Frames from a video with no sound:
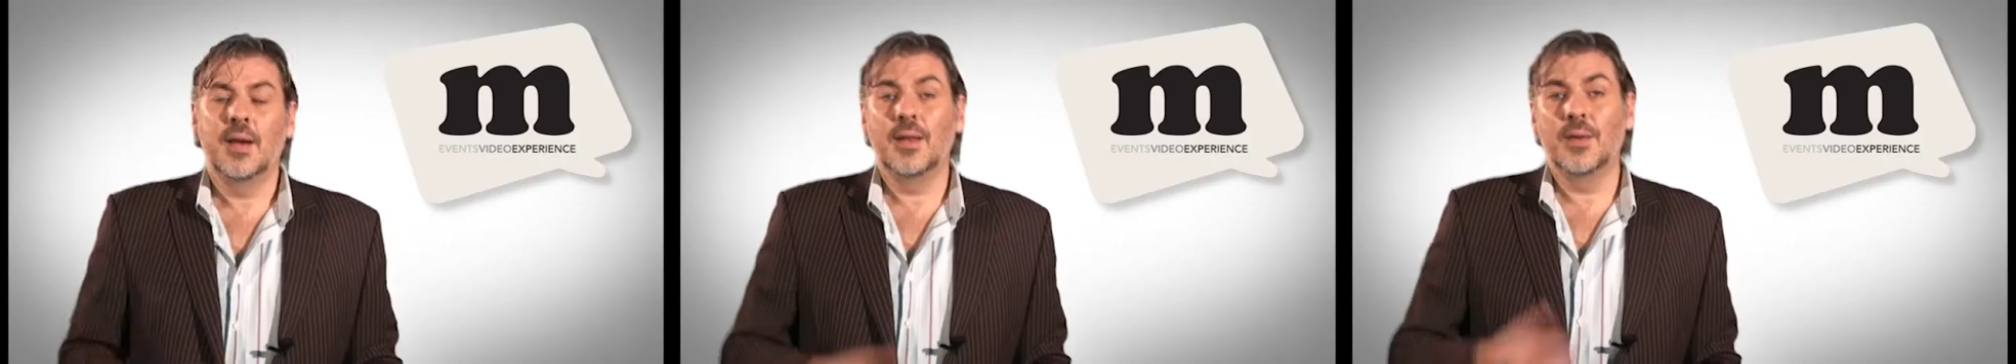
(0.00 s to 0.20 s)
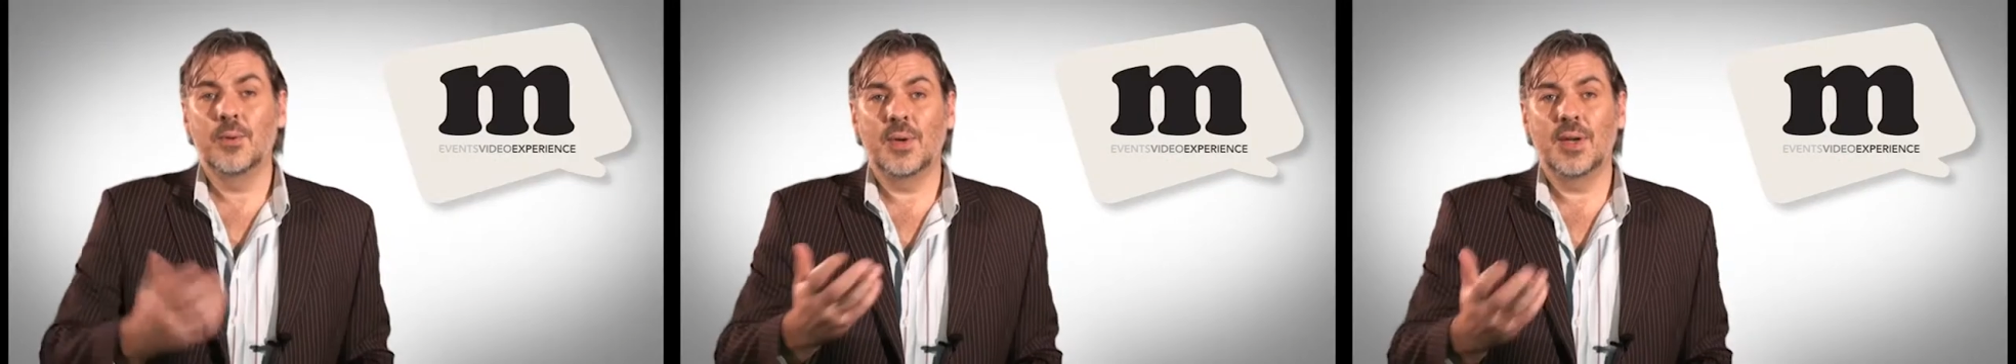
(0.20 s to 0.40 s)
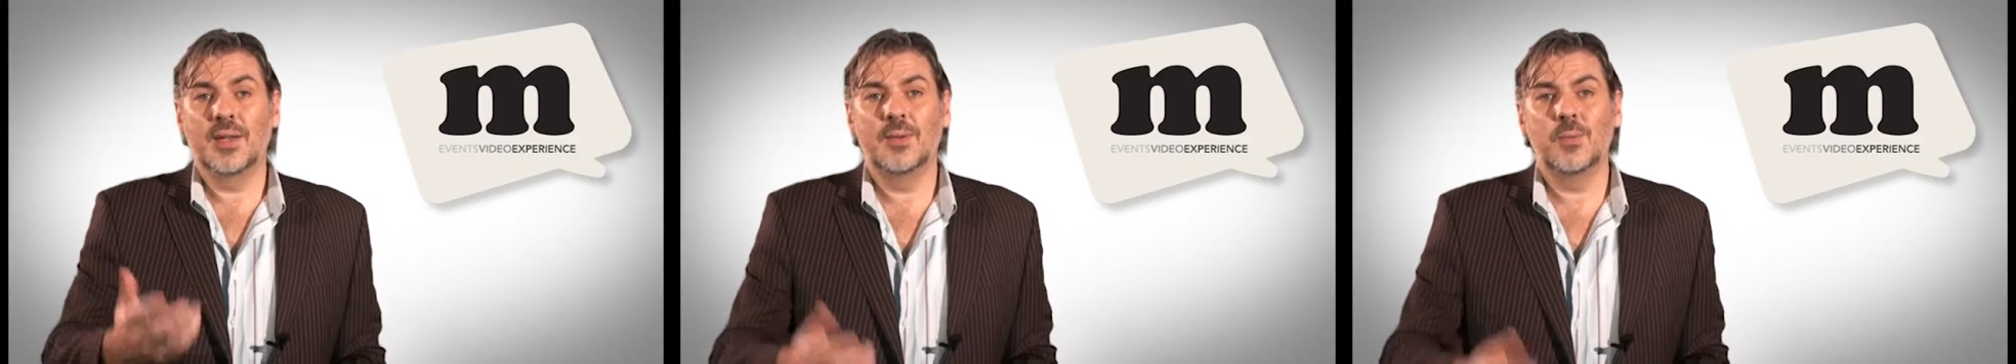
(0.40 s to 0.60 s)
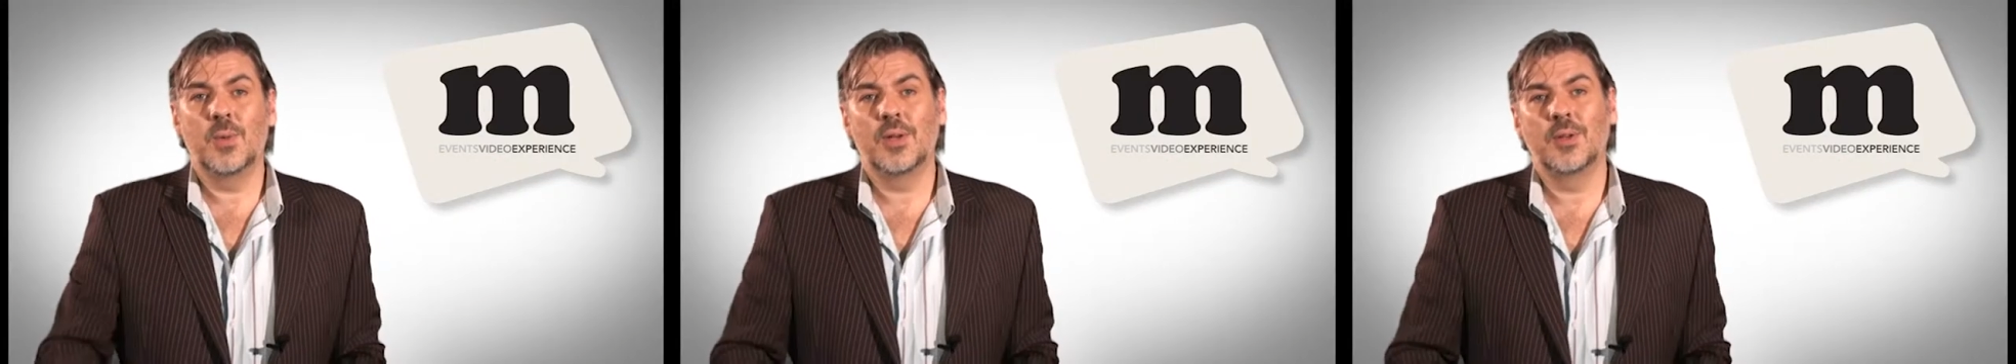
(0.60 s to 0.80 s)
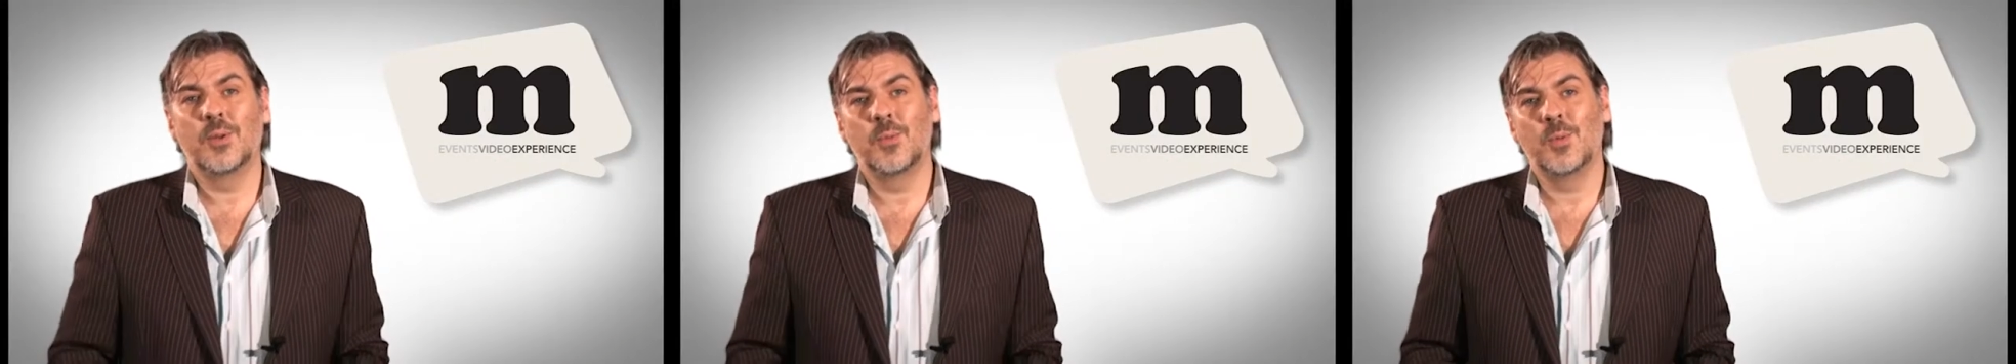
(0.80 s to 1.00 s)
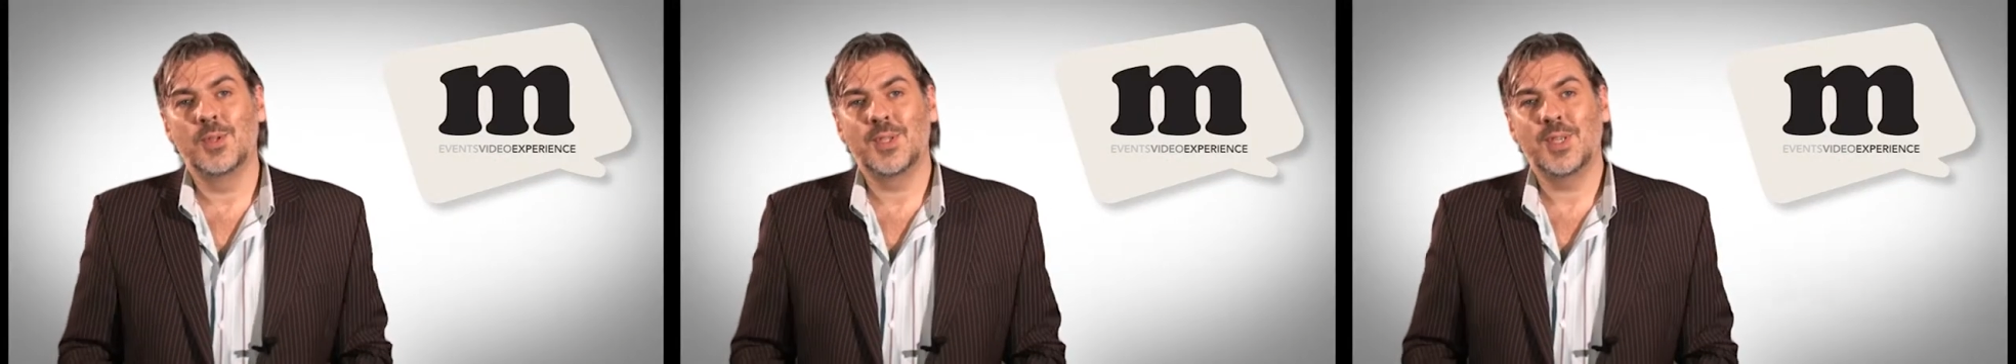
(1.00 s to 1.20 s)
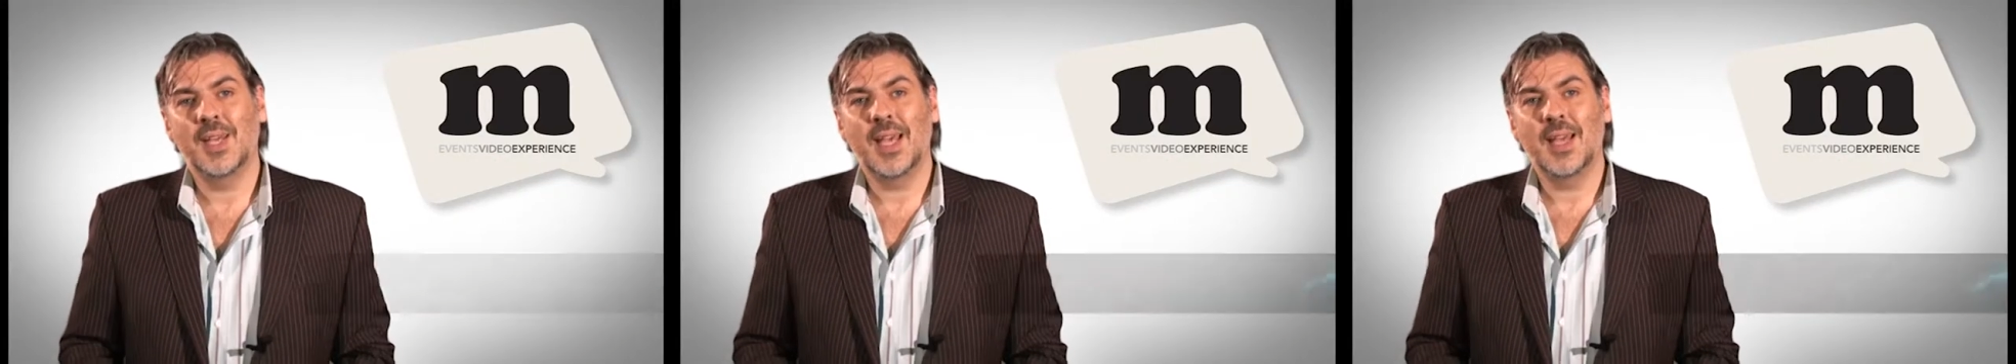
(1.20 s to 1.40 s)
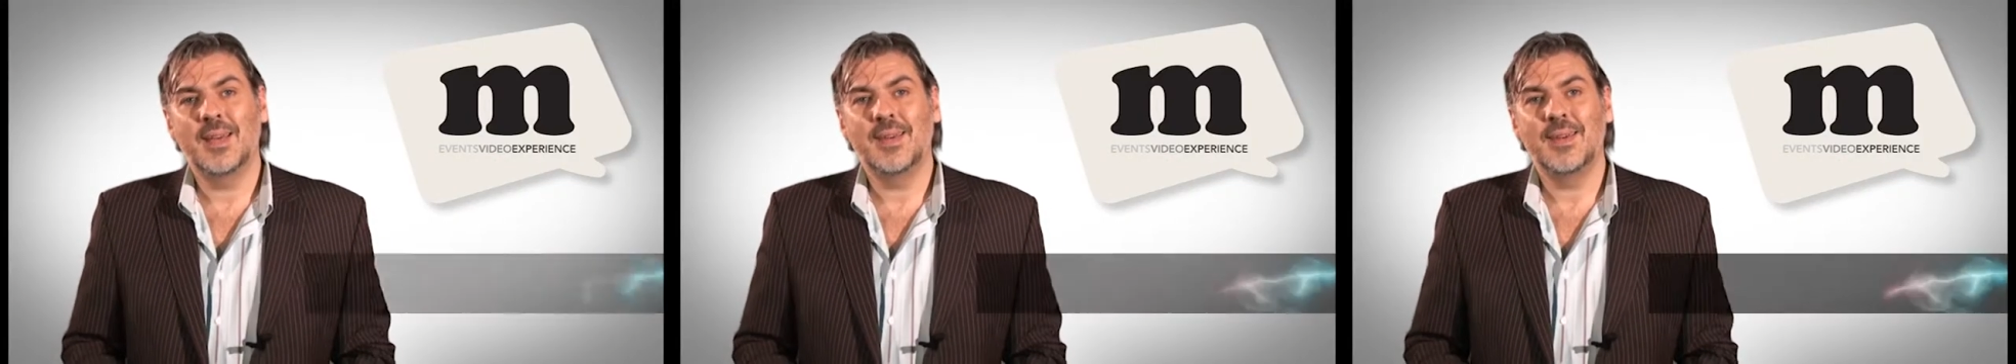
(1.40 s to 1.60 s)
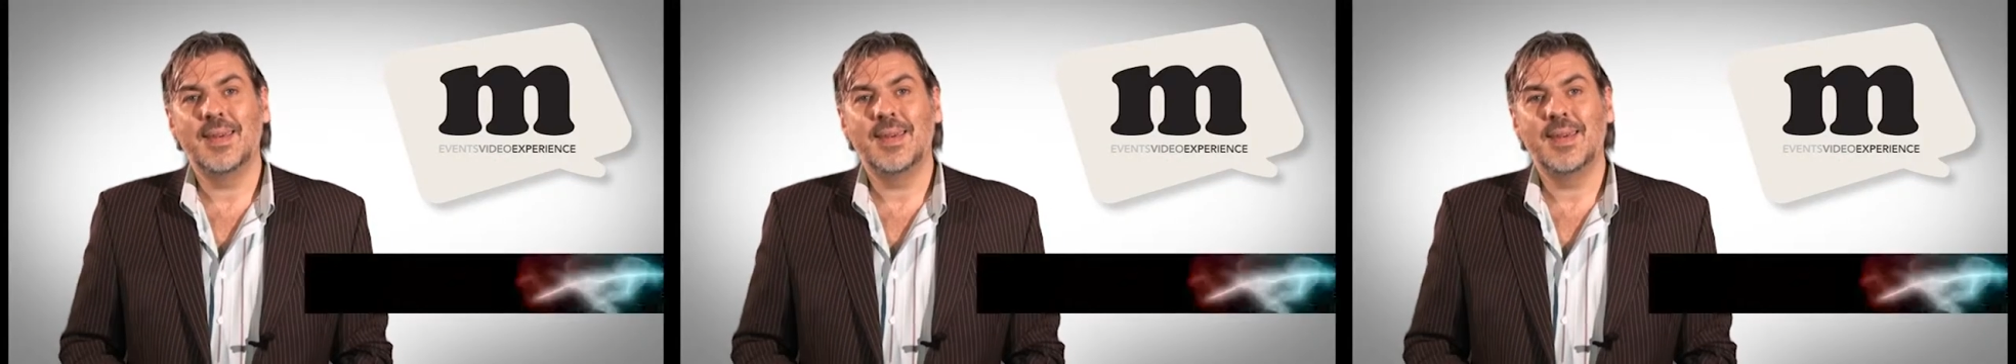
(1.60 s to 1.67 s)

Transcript: Hello and welcome once again,